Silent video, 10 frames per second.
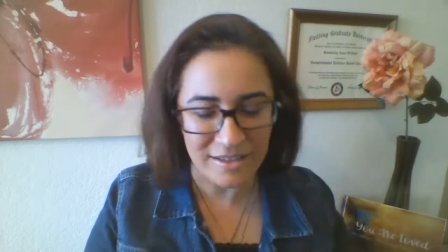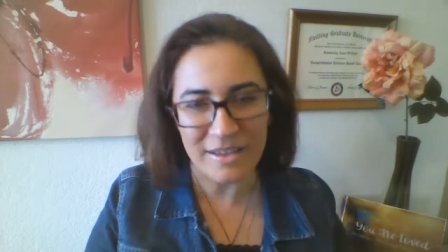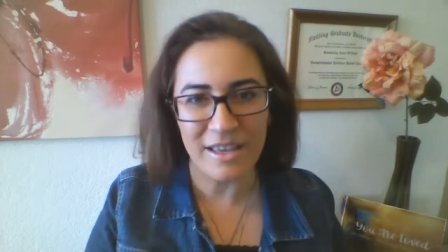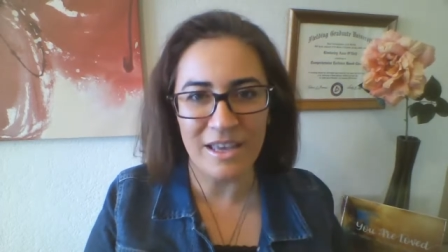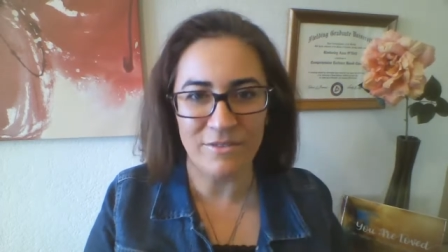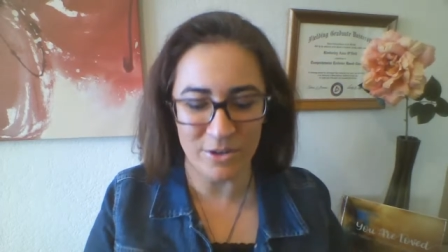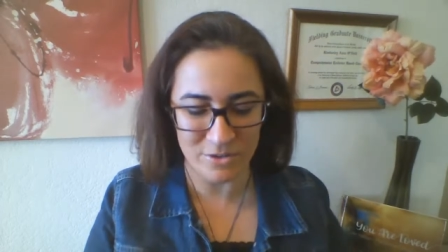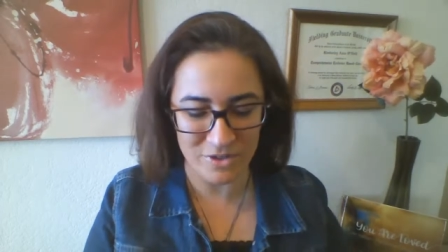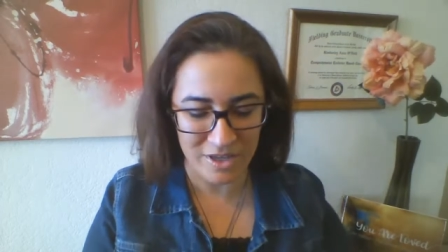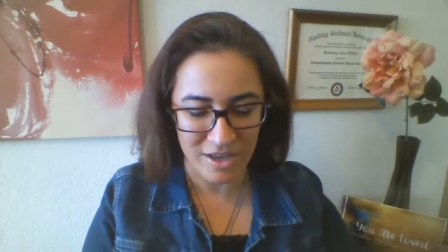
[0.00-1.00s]

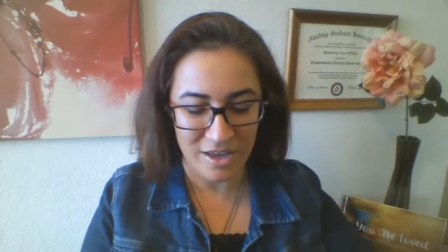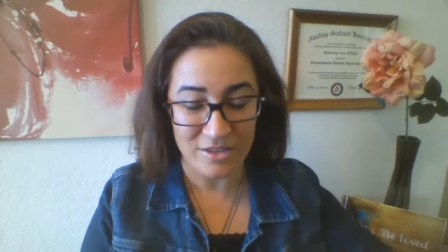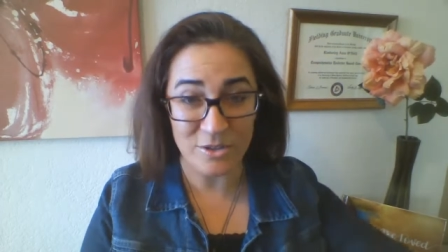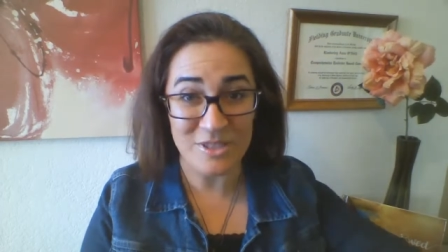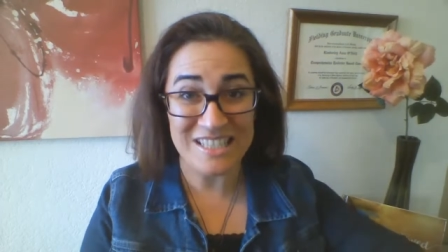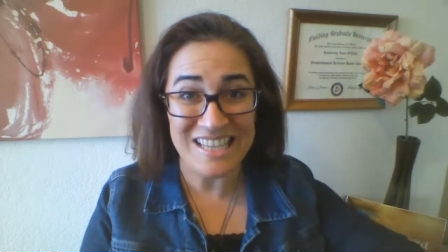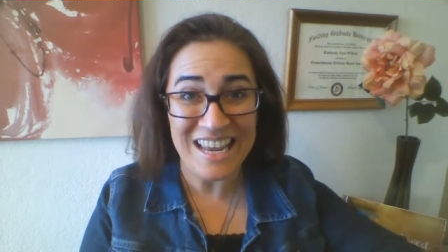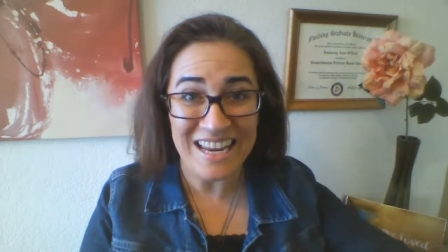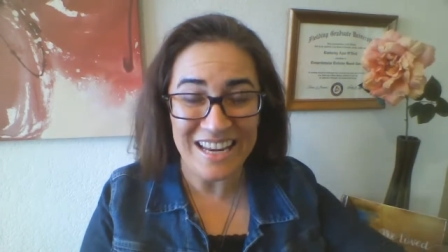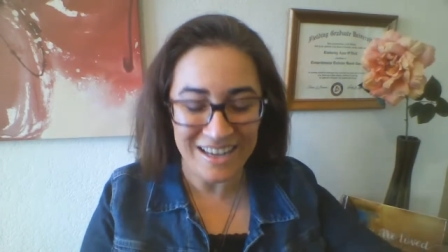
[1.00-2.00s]
headphones. So
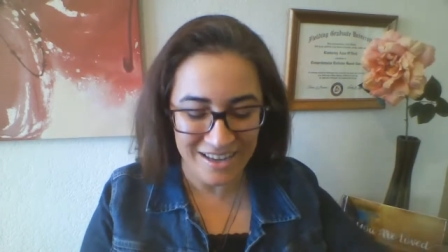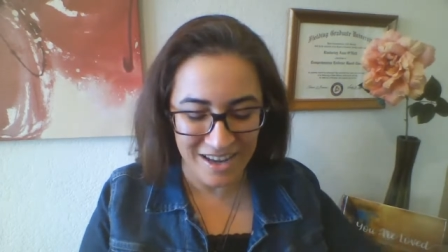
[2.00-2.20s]
today